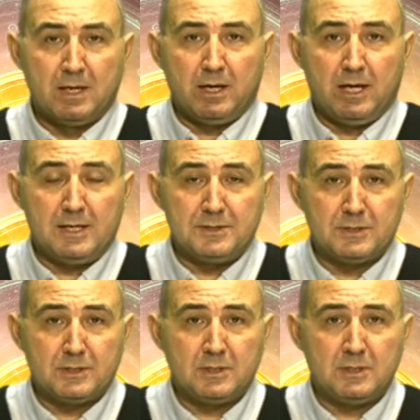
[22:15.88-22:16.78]
And
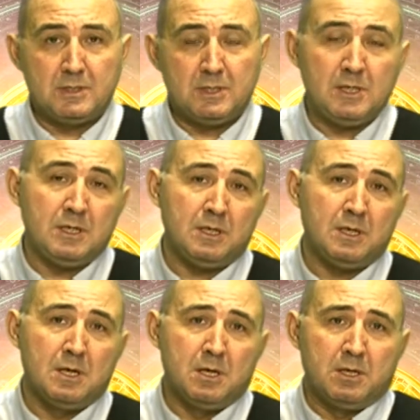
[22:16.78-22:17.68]
he
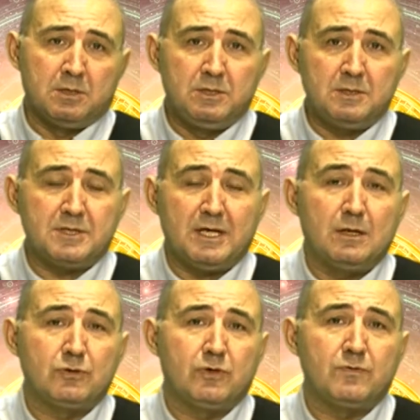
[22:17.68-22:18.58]
did a
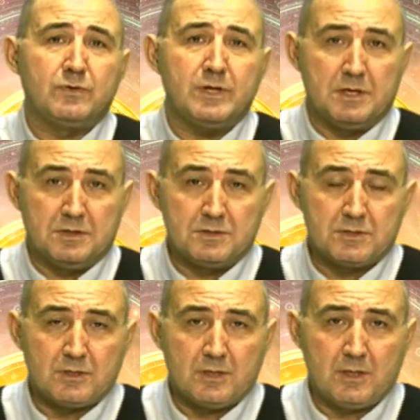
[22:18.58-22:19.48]
lot of
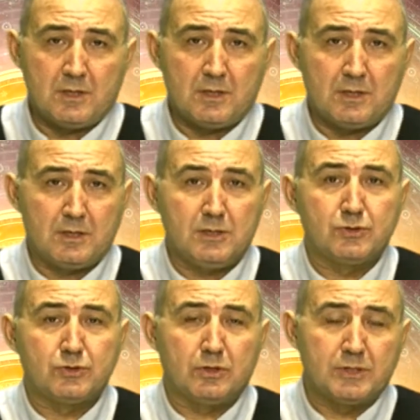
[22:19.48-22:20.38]
things in
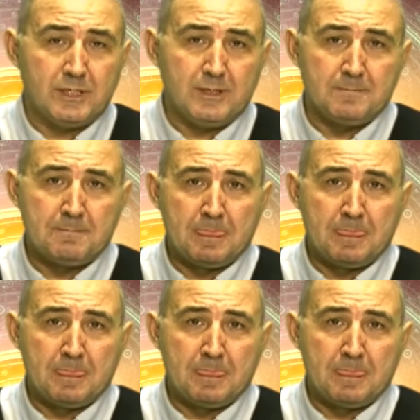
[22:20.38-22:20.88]
Turkey,